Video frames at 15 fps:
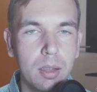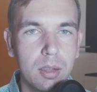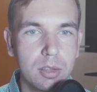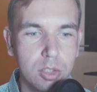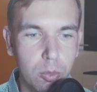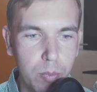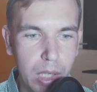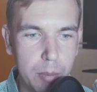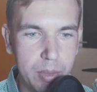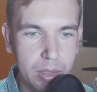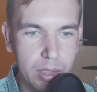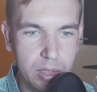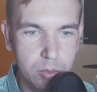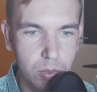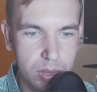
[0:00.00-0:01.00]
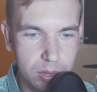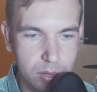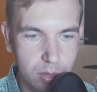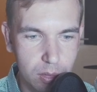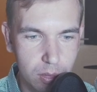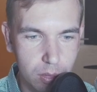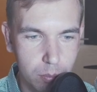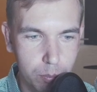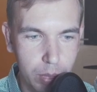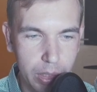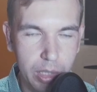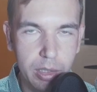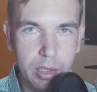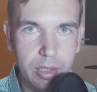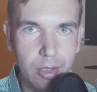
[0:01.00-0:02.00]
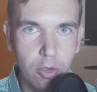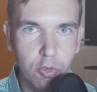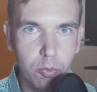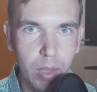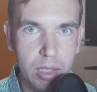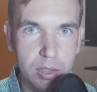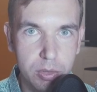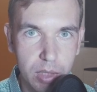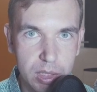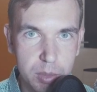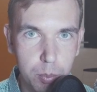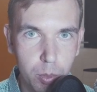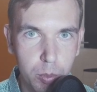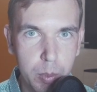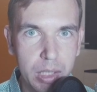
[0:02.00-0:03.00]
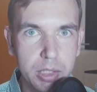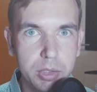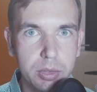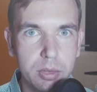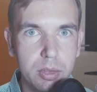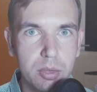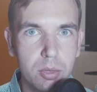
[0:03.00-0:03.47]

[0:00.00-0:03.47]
So maybe this was the beginning of my transformation.